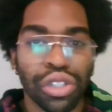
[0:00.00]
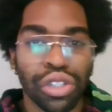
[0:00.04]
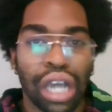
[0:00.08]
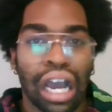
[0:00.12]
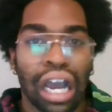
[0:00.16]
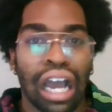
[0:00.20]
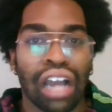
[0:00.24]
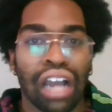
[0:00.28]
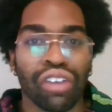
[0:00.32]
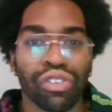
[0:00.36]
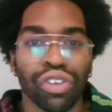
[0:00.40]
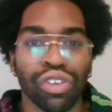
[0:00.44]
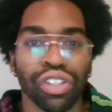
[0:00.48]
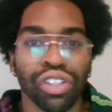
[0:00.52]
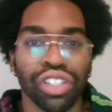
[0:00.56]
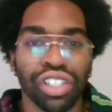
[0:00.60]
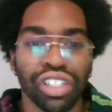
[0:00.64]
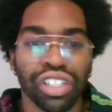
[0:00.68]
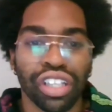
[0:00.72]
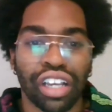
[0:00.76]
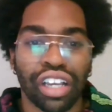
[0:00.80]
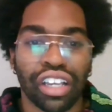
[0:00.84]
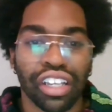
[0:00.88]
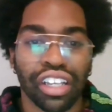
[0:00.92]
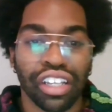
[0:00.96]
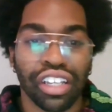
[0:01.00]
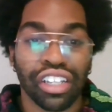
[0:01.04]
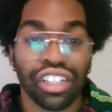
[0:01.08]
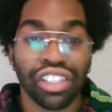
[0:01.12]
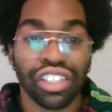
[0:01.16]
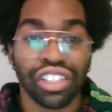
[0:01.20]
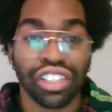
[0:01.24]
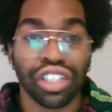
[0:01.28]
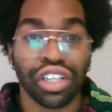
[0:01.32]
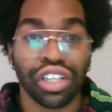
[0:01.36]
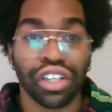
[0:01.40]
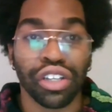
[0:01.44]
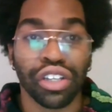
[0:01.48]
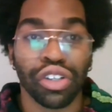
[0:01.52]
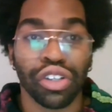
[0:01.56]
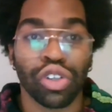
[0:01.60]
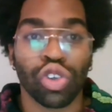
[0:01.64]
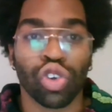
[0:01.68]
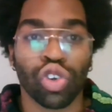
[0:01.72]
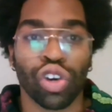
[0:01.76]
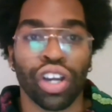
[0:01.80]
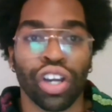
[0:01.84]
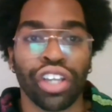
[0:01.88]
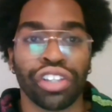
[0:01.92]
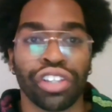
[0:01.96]
I really like. It is a
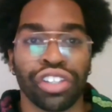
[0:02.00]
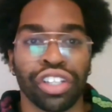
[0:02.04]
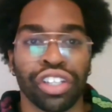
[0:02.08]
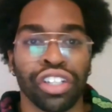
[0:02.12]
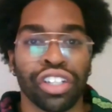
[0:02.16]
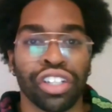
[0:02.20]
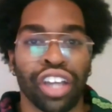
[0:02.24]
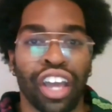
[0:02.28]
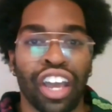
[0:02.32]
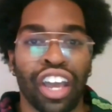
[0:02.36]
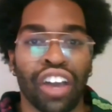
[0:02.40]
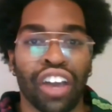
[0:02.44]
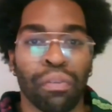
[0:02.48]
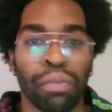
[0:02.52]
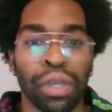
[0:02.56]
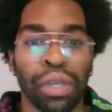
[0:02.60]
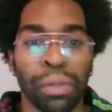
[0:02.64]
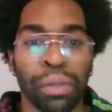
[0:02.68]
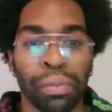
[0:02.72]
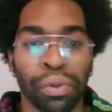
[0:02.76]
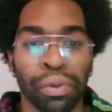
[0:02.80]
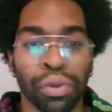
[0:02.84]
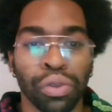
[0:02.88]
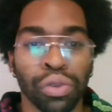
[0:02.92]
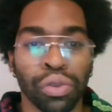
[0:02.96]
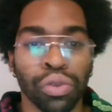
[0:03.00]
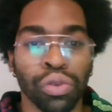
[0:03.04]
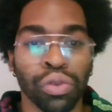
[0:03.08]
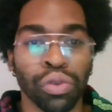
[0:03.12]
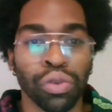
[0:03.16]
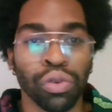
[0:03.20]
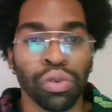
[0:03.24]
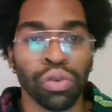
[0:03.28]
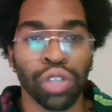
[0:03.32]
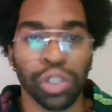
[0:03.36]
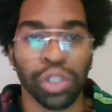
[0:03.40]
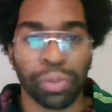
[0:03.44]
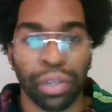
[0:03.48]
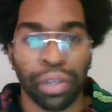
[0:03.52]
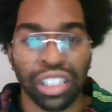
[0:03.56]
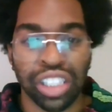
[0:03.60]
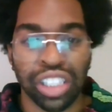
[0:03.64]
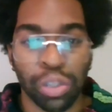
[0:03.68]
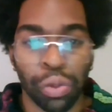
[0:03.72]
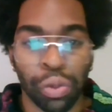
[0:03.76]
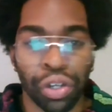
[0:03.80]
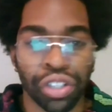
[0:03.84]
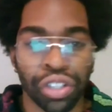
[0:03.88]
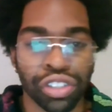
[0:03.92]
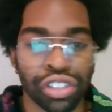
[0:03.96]
great thing to have people who, especially
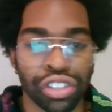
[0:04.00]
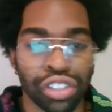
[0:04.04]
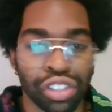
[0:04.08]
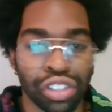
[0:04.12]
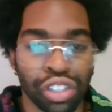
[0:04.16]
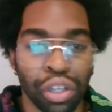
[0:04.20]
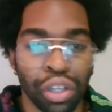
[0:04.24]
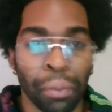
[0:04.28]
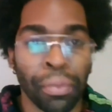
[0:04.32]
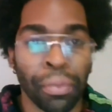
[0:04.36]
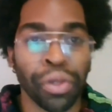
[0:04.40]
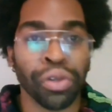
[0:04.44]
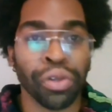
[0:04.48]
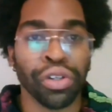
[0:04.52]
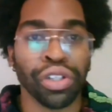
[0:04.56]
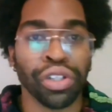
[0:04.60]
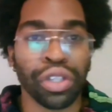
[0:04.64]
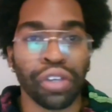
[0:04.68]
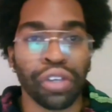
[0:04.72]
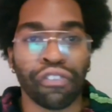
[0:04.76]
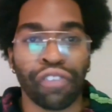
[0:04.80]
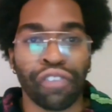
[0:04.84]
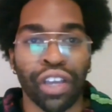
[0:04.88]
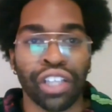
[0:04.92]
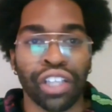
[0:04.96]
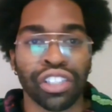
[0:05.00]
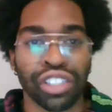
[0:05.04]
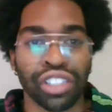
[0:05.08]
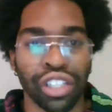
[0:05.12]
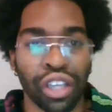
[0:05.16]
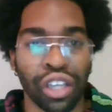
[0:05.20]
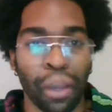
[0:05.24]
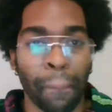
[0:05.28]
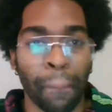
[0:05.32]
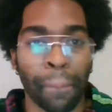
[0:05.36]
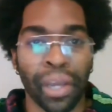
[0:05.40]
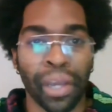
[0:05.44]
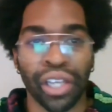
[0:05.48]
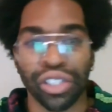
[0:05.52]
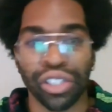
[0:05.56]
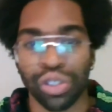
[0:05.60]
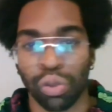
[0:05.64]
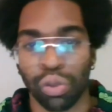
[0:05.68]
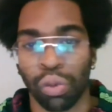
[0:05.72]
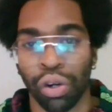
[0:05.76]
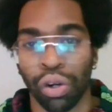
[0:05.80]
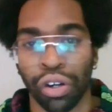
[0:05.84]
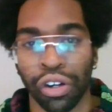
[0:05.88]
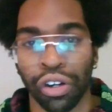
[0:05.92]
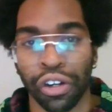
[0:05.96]
when it's community facing and based
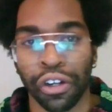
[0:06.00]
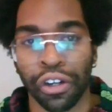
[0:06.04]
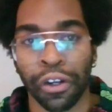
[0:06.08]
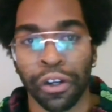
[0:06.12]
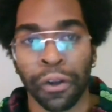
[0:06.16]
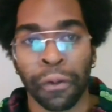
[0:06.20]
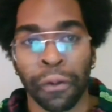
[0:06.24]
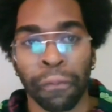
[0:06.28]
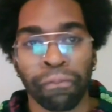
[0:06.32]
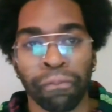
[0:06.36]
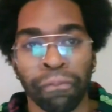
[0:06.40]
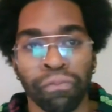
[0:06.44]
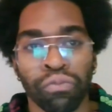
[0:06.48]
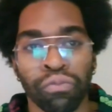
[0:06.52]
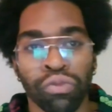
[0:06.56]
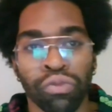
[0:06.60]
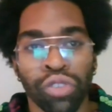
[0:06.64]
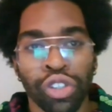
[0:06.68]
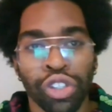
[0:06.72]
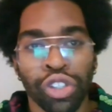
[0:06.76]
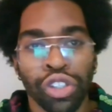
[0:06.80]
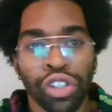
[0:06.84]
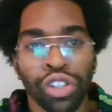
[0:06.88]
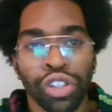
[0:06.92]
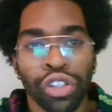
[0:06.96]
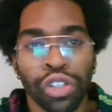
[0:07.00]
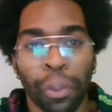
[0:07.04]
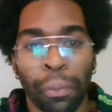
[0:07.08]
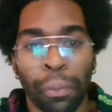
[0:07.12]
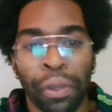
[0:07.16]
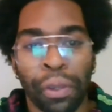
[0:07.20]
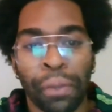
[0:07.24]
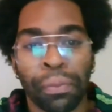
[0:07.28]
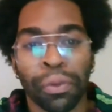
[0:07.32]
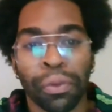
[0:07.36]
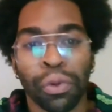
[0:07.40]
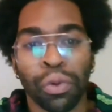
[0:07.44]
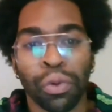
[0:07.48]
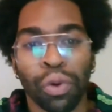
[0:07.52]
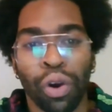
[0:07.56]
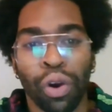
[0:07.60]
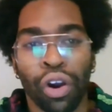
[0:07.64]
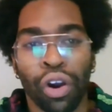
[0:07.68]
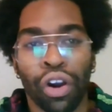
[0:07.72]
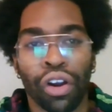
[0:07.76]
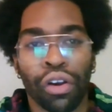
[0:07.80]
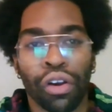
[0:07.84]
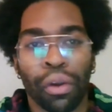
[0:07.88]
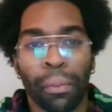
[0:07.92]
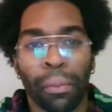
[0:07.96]
work, the people who
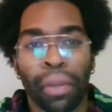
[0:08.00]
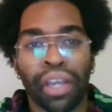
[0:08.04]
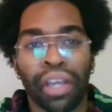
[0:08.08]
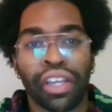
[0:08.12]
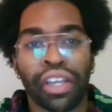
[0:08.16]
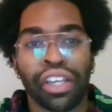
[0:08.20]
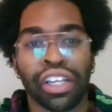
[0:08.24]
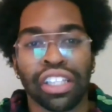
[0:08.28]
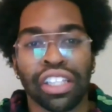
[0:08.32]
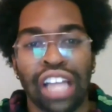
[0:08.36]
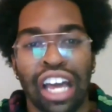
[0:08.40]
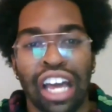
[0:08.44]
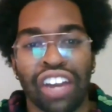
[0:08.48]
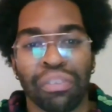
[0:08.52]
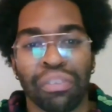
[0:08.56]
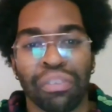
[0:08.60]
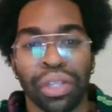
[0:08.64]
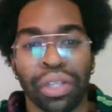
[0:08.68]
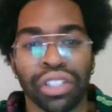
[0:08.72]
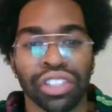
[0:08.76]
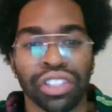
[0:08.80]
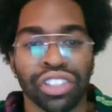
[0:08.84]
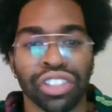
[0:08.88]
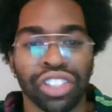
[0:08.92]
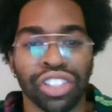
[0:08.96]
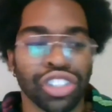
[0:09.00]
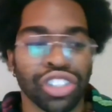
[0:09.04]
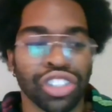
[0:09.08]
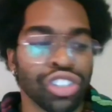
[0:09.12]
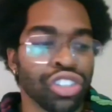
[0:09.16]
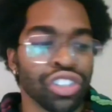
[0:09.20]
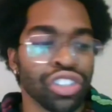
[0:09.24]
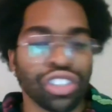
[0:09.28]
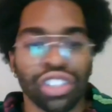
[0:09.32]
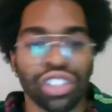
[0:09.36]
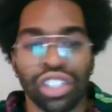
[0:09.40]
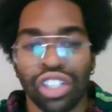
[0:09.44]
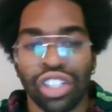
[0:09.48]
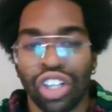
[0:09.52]
are making a lot of big decisions